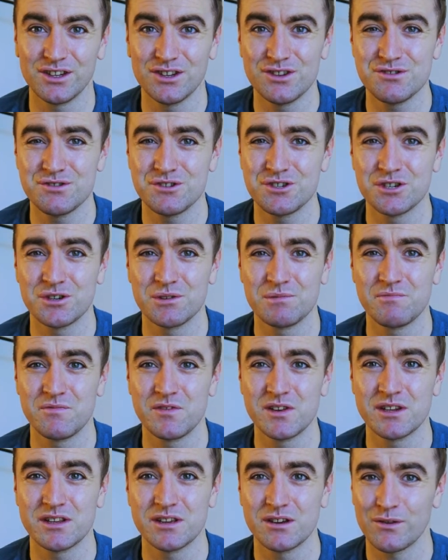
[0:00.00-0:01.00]
YouTube
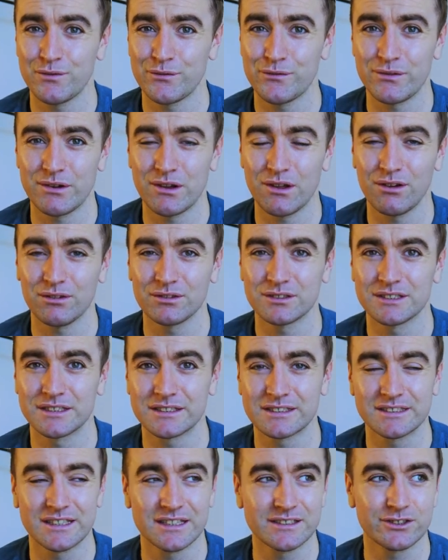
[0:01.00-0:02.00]
videos, vlogs,
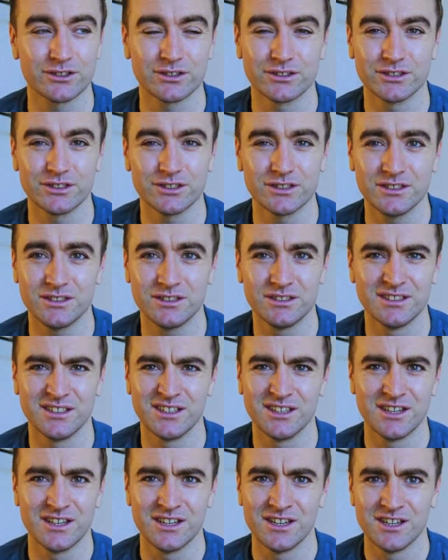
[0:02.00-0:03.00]
etc.,
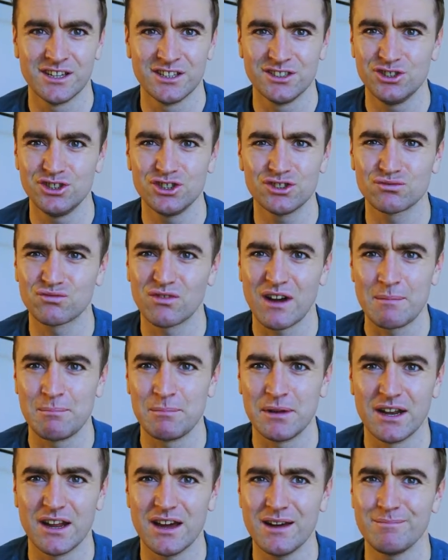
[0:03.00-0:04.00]
just
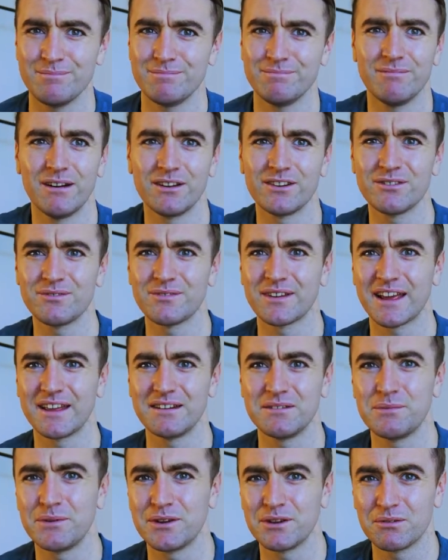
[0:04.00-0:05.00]
ramp it up. I don't think
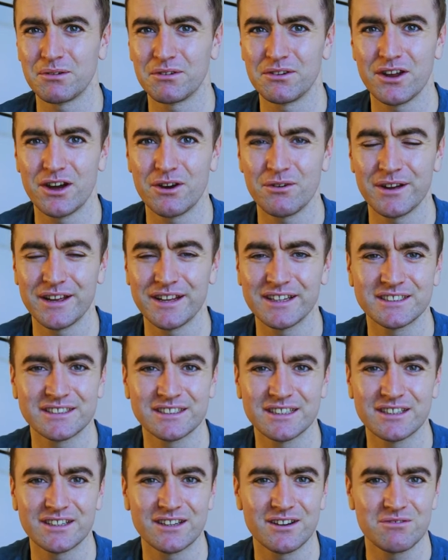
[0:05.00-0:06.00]
anybody will
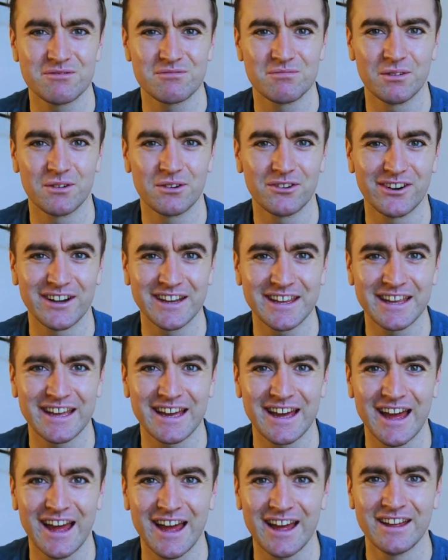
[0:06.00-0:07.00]
notice, no one will really
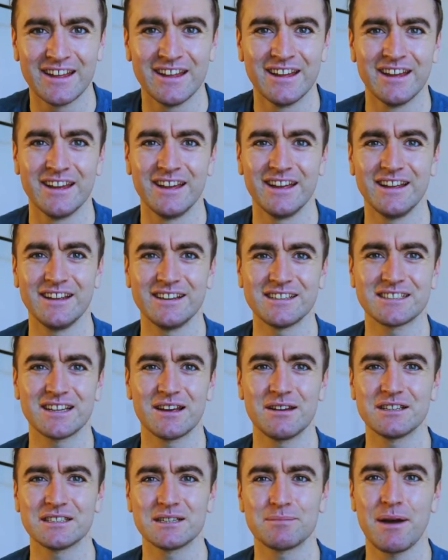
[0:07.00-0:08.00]
care.
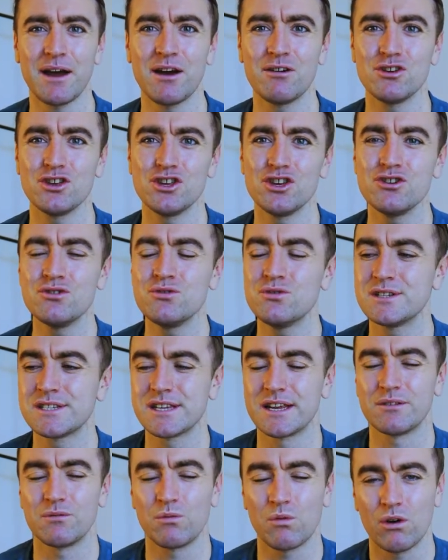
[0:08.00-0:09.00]
It's about
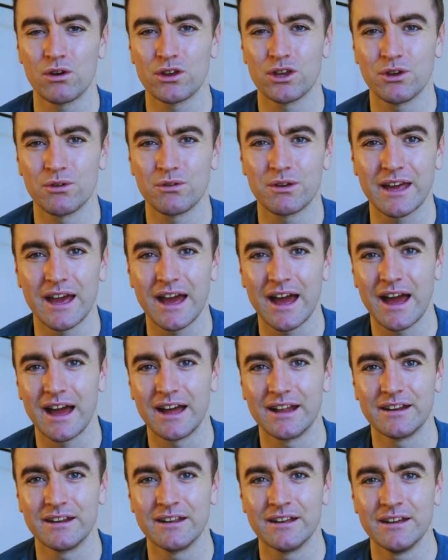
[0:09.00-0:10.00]
using what you
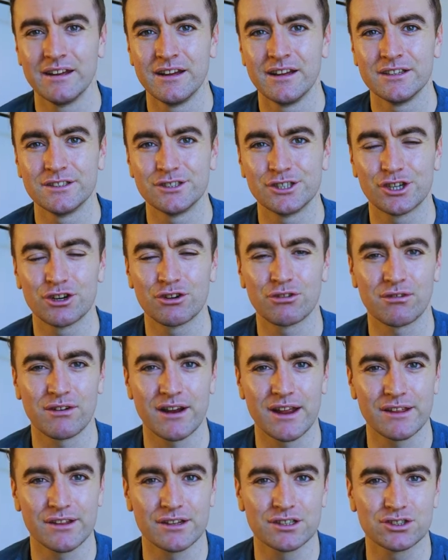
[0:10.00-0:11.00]
can to
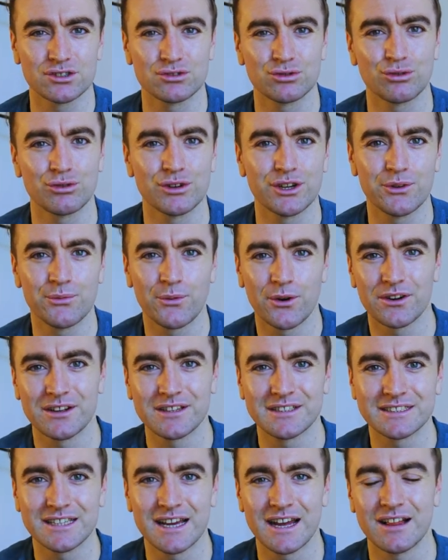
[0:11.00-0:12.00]
create the story you want
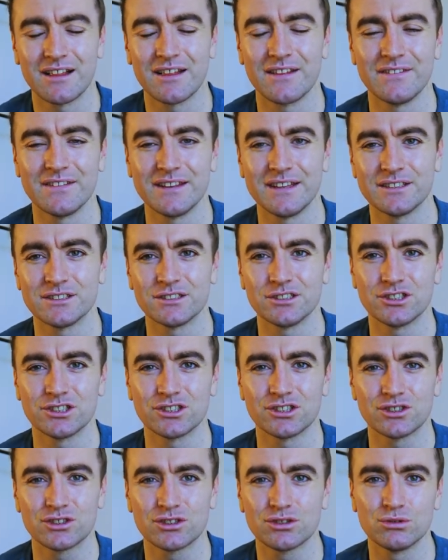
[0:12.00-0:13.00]
to tell, and these are
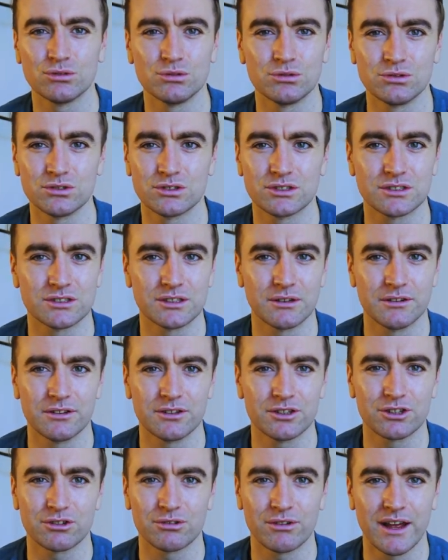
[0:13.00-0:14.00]
just tools
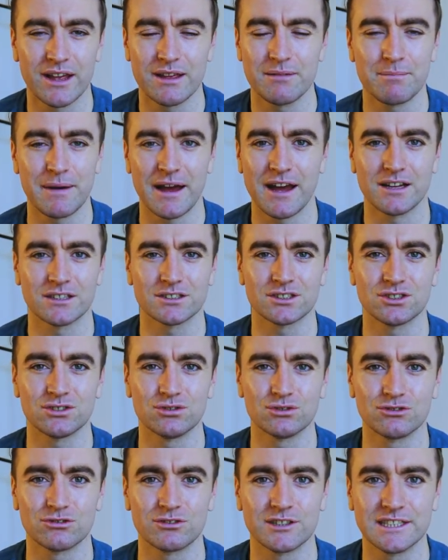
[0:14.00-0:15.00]
to create better
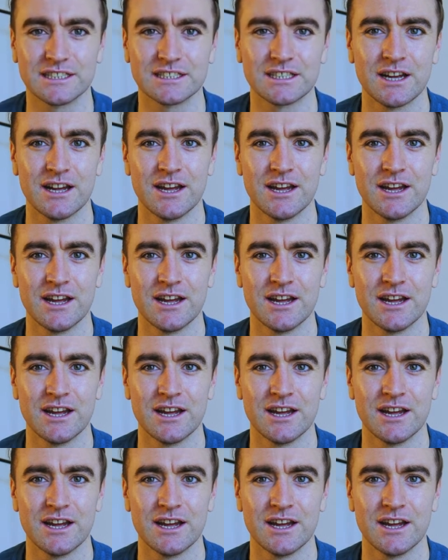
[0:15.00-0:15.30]
stories.